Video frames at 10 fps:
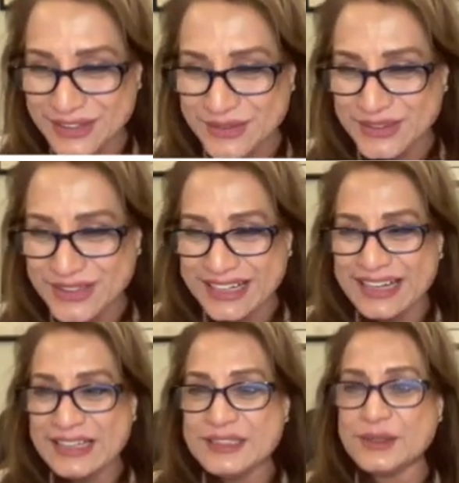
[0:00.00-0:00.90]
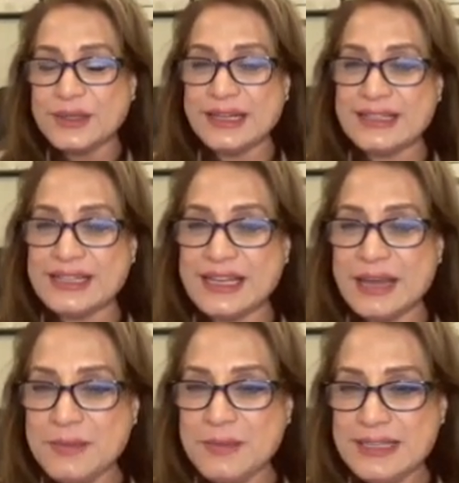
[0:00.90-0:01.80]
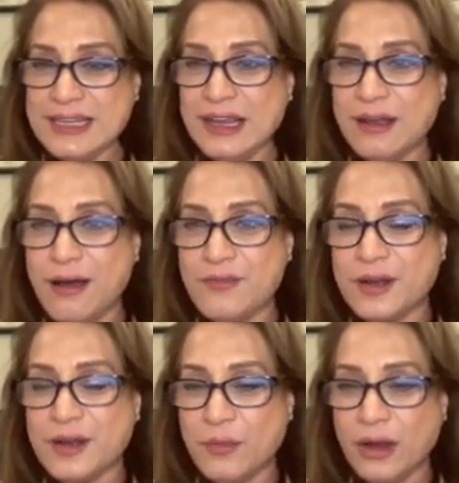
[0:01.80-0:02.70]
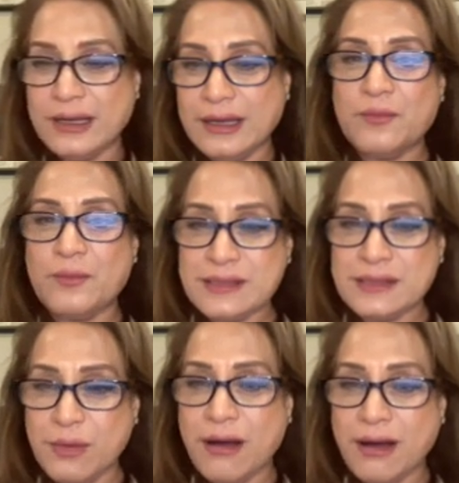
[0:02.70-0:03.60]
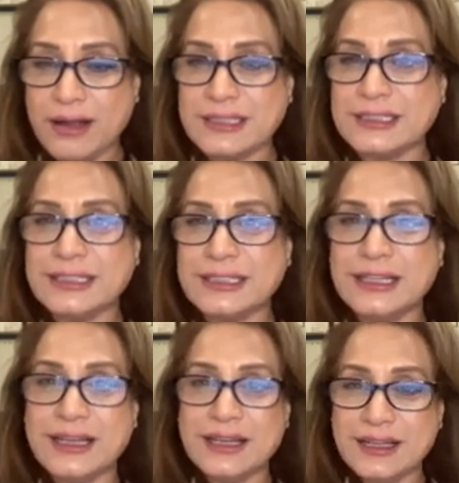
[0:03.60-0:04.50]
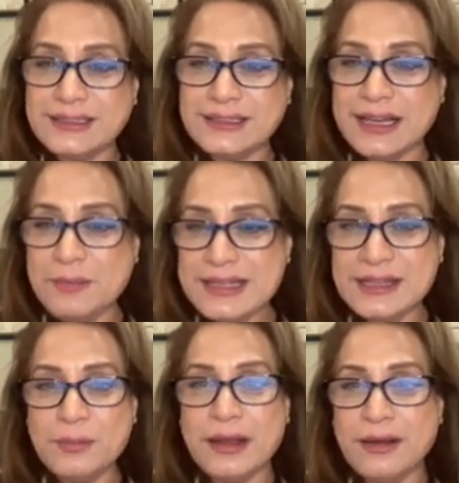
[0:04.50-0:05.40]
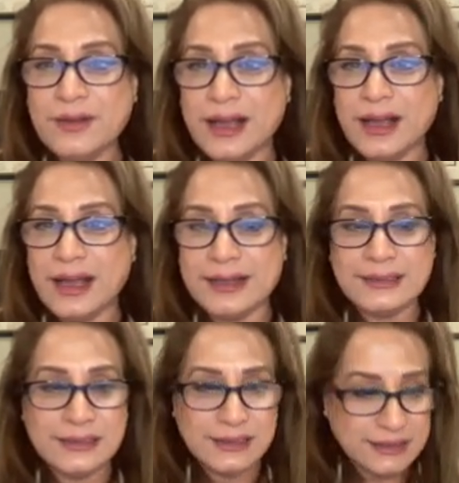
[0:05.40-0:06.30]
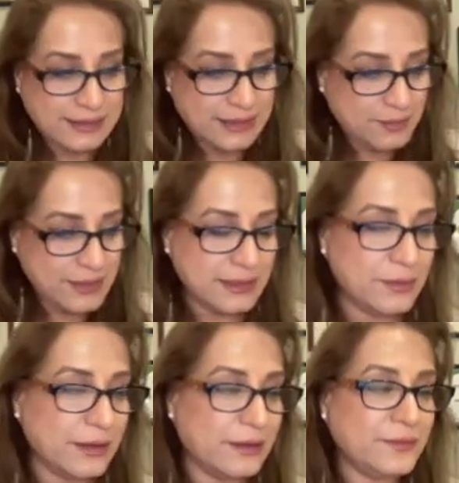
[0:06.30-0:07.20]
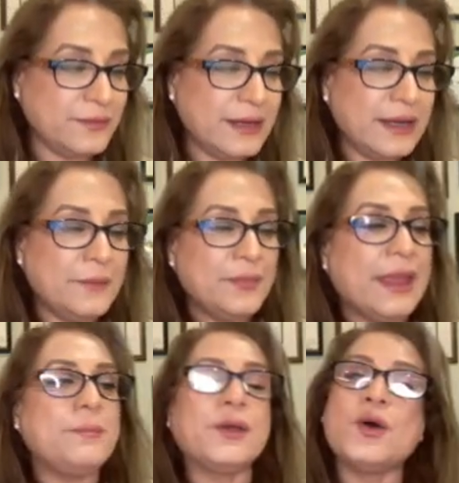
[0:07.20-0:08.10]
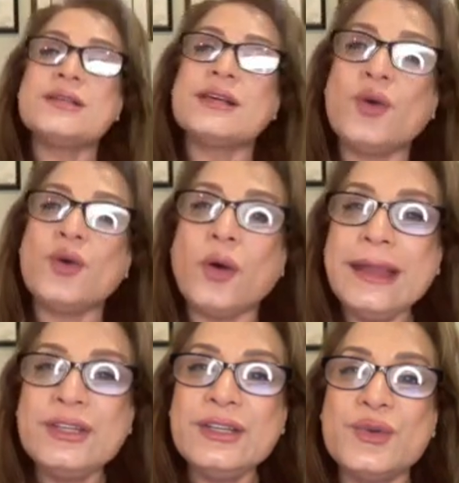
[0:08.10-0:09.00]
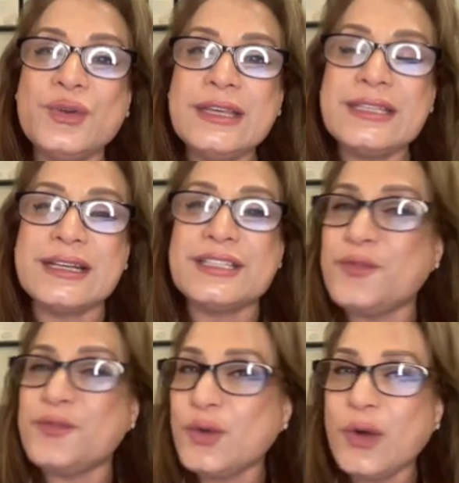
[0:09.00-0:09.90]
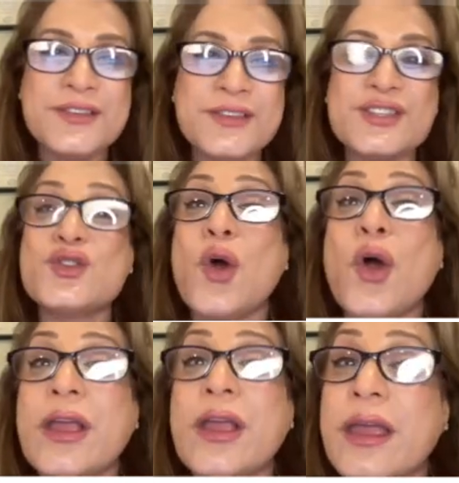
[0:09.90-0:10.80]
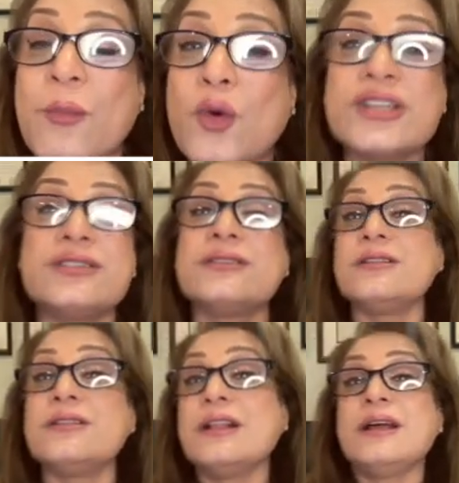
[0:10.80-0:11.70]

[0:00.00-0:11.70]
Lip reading: you. So let me see love. Come on, give me some hearts. Send me some love, guys. Send me some love. Because according to research, if you have strong emotional